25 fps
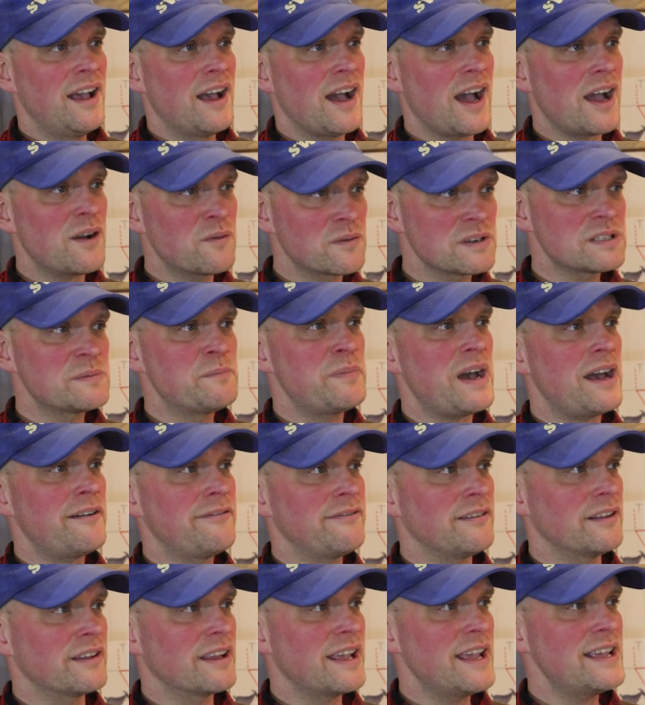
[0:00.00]
I was
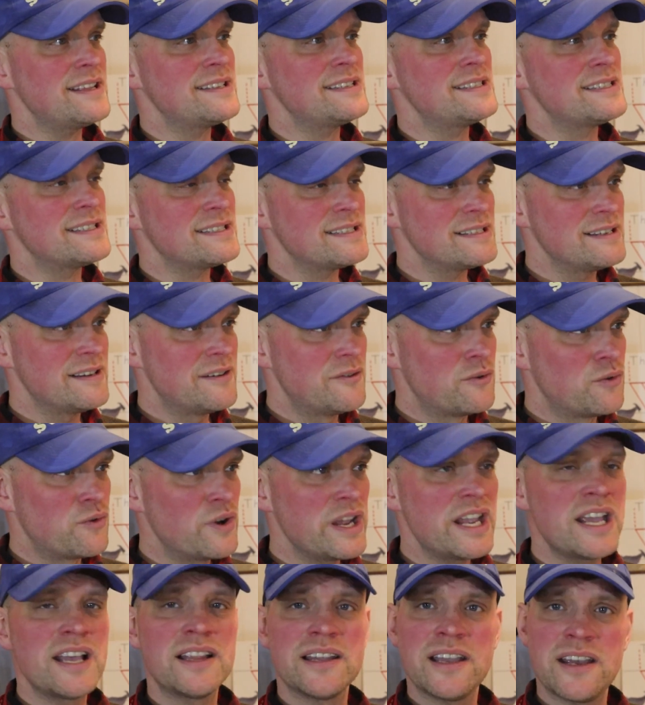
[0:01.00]
baffled. It's
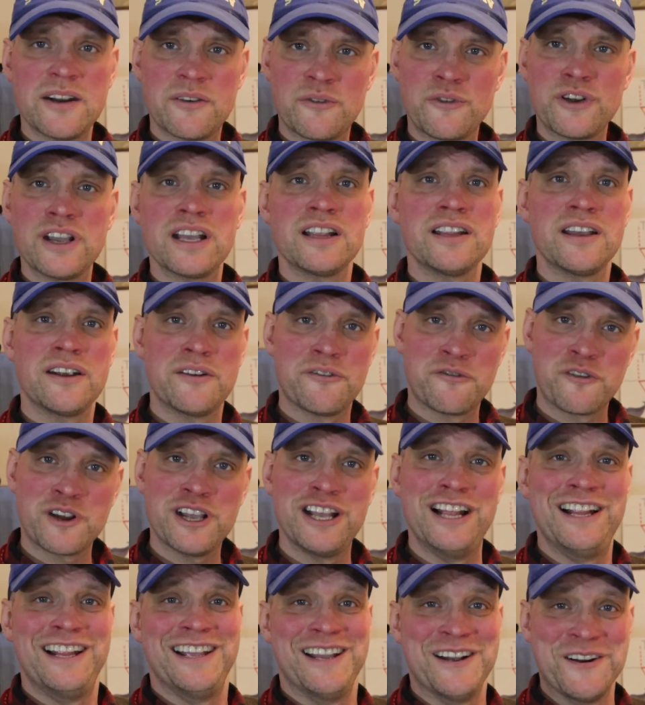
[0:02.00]
really, really,
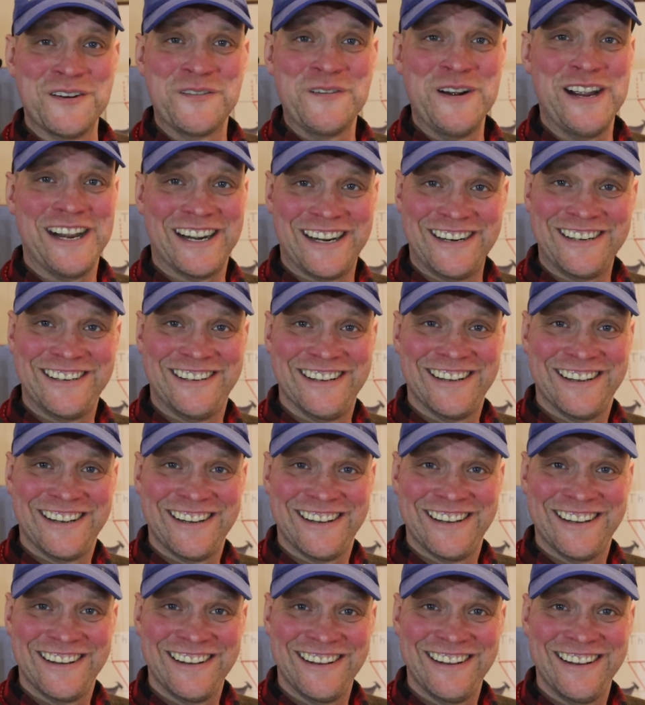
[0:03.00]
really weird.
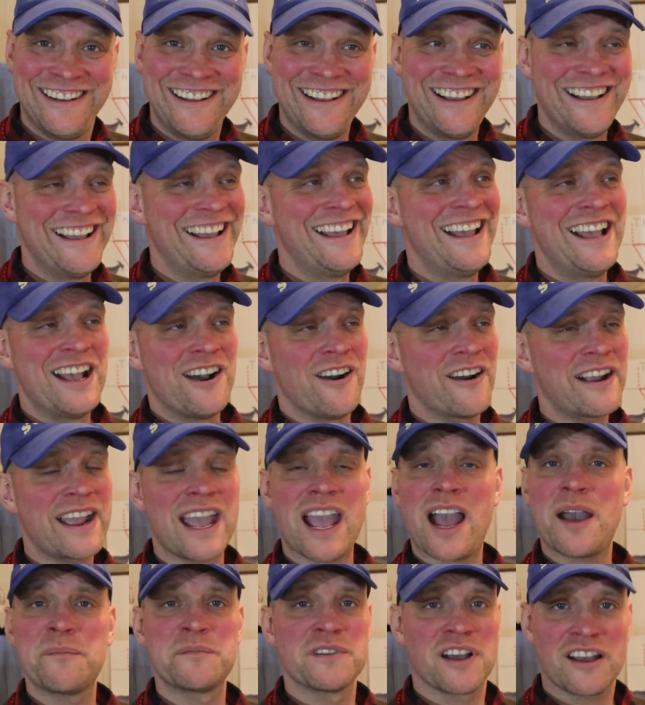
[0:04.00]
Okay,
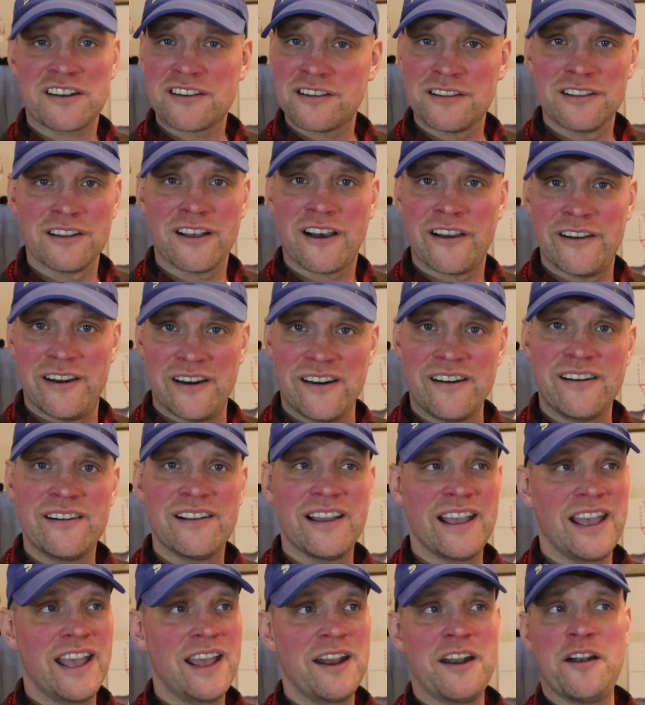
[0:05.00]
I'm not a lawyer,
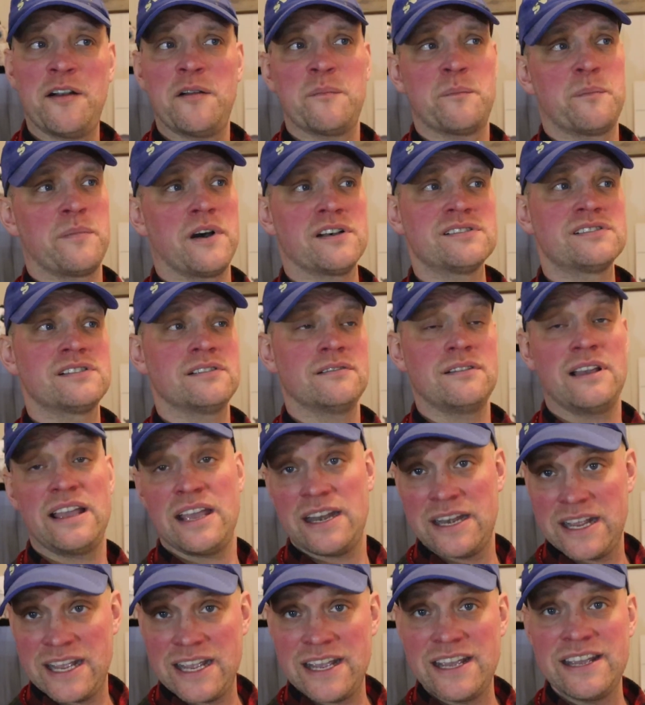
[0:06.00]
and
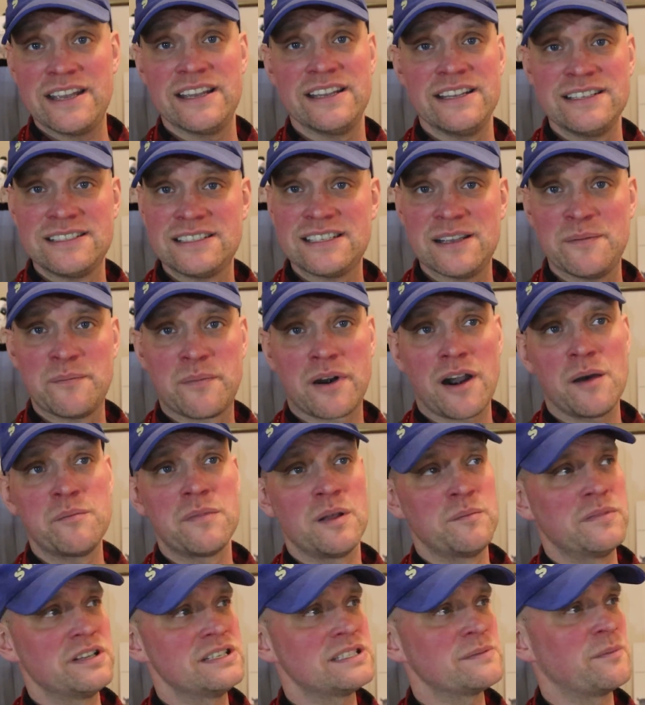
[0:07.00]
he is
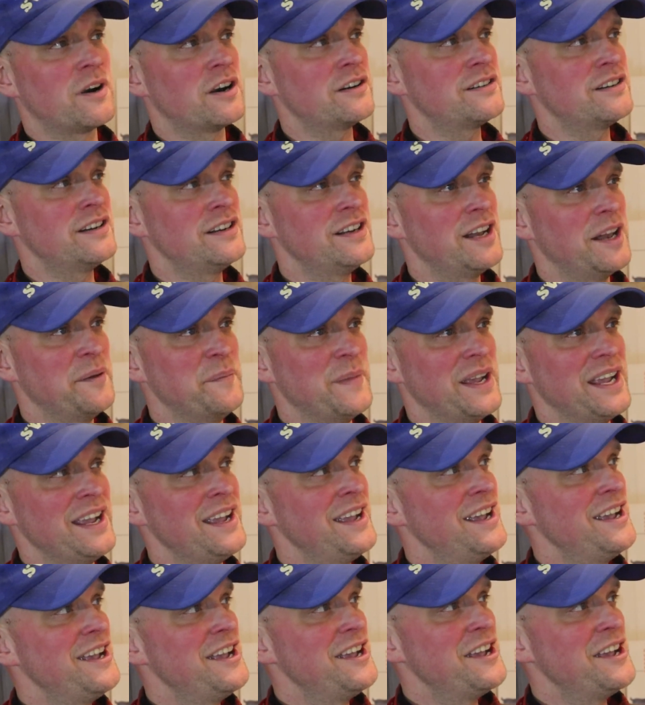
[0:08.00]
probably smarter than me,